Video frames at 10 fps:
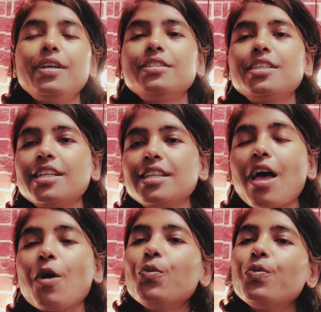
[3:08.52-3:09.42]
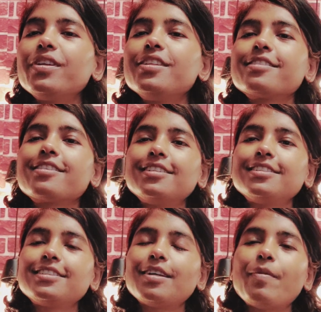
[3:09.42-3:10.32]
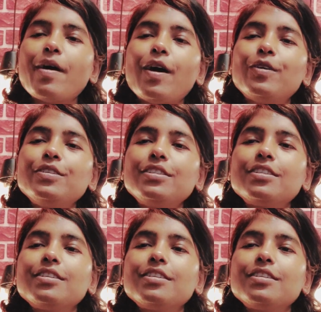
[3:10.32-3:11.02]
till now we discussed about